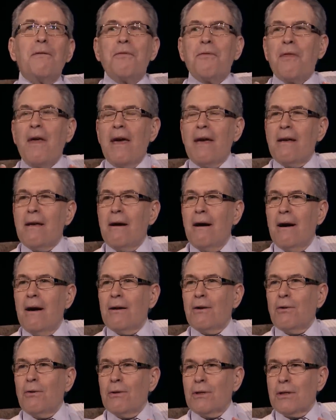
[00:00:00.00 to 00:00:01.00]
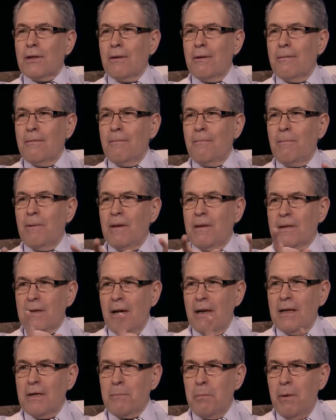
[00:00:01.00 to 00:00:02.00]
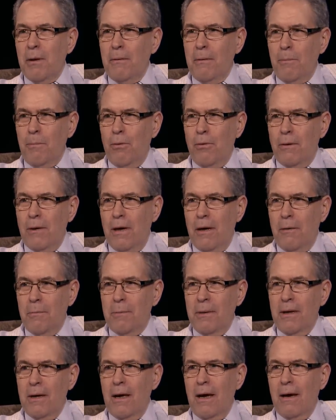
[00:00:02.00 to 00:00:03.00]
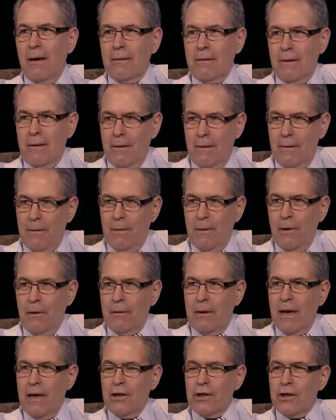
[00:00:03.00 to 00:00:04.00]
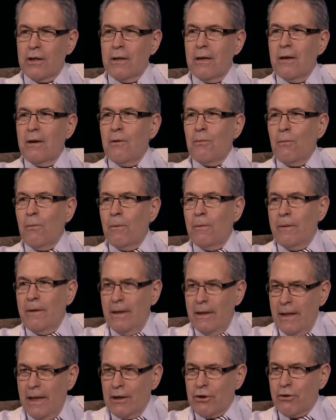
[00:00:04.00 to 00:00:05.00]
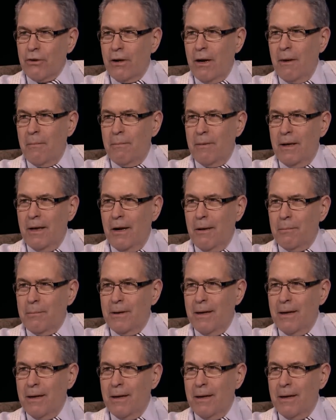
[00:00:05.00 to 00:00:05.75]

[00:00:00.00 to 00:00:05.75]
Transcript: Thank God also, besides Paul helping out in the location, the electric company helped